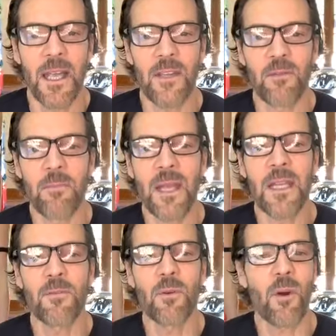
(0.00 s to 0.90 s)
As
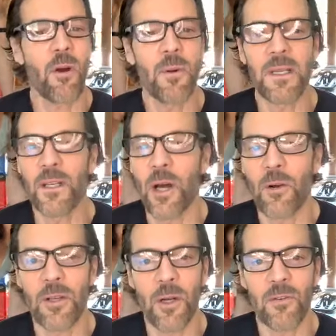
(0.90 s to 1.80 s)
many of you already
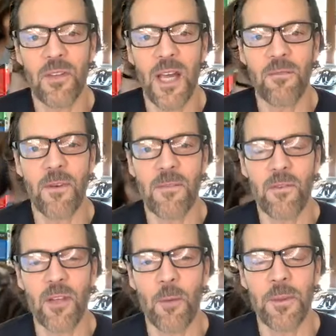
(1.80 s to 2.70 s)
know, you know Scott
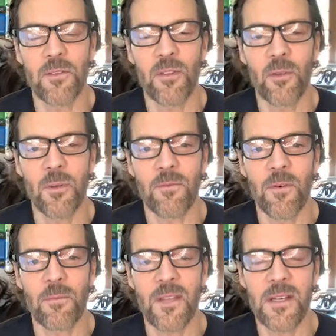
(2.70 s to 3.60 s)
Pfeiffer's helping children
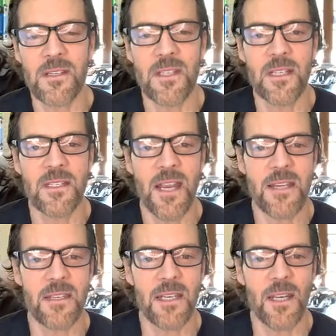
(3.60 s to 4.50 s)
from Tennessee to
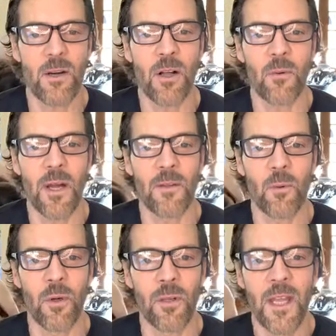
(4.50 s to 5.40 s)
Tanzania all around the
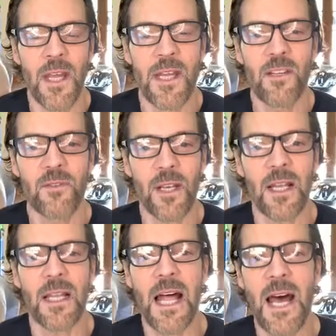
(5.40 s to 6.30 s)
world. He's done
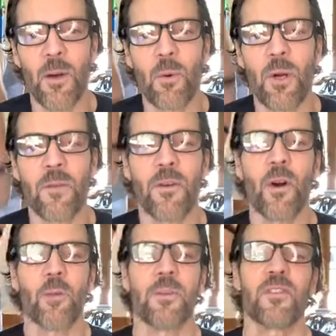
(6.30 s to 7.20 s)
a lot of work for
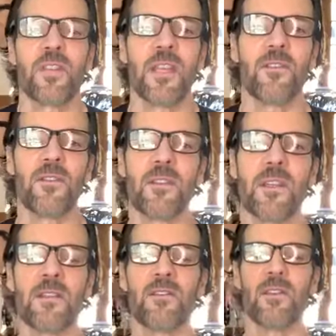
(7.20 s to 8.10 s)
homeless kids in,
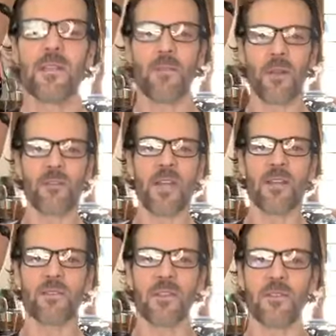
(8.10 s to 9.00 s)
in the city of Los
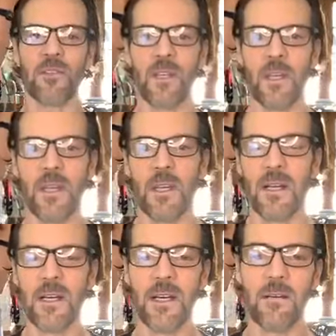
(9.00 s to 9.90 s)
Angeles.
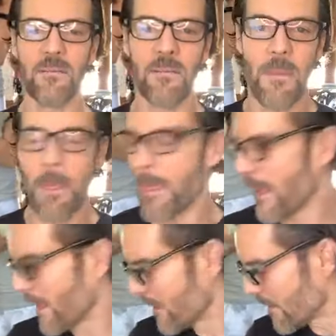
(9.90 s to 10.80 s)
Um,
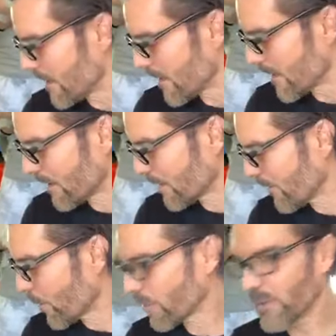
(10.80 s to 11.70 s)
and, uh, and,
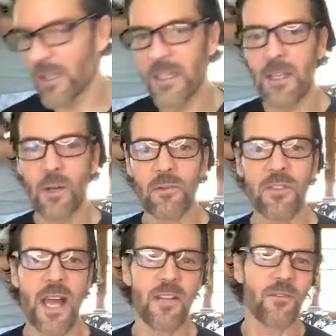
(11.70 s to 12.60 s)
unfortunately, you know,
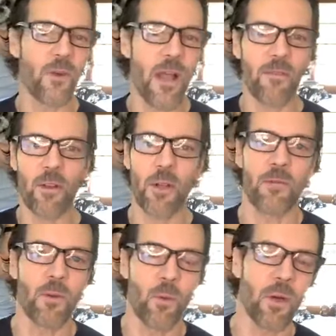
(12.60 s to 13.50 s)
Scott's traveling all
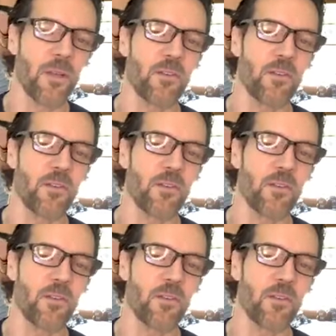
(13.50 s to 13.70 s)
over the world.